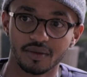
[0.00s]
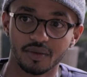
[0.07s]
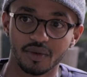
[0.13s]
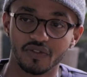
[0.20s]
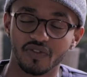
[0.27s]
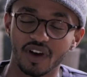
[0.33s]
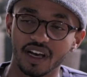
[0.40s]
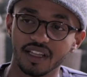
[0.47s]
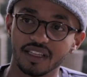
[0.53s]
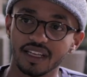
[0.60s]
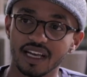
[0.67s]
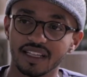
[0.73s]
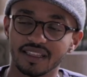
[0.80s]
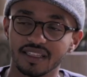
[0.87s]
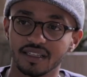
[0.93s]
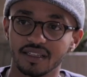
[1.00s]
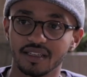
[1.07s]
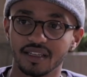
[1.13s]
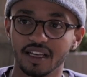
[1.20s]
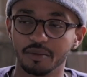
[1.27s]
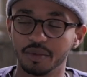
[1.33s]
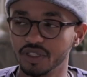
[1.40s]
we finally got
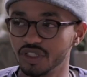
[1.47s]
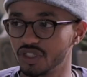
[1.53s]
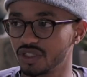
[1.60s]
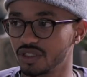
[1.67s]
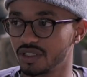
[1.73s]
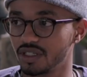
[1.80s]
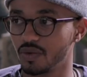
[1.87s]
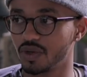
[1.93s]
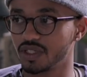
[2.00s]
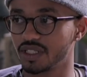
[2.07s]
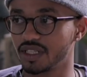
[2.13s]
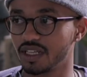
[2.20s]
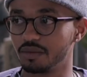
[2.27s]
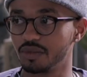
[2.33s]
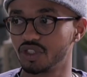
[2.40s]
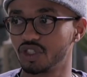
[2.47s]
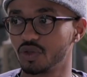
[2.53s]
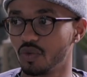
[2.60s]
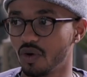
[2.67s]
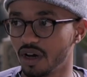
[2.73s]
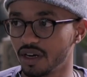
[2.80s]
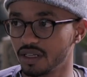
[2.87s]
the image. It wasn't the image she
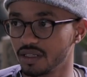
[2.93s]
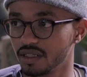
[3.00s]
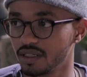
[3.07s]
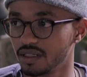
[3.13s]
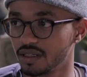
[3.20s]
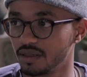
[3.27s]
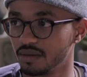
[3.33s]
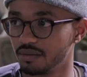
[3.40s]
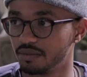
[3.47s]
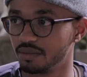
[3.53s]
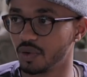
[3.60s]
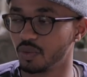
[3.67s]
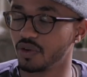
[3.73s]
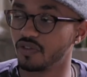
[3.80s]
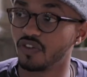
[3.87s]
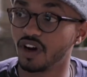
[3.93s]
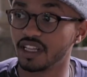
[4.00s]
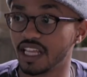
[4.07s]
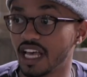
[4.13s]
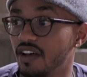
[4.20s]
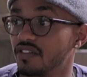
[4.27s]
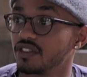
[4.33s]
wanted, but we
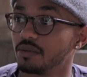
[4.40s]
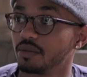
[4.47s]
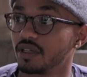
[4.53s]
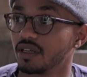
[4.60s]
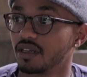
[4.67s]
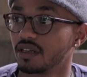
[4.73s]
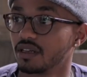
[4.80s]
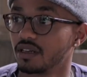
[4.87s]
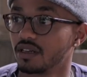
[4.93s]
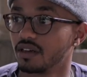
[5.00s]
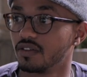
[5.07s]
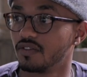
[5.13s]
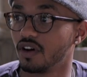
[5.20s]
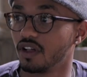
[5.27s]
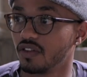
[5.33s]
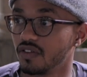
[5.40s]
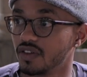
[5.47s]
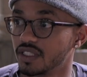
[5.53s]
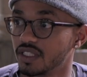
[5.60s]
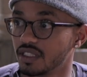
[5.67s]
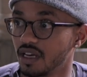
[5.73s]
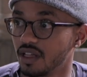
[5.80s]
finally have something of all of
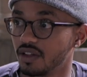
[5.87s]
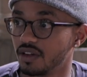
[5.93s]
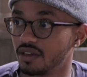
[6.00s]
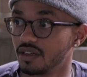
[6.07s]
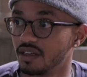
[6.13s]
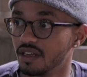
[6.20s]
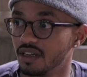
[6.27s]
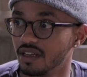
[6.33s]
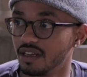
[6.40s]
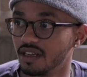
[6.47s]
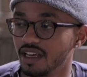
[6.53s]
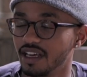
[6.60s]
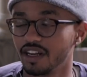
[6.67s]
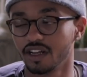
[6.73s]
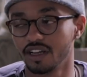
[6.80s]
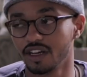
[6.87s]
us together. And a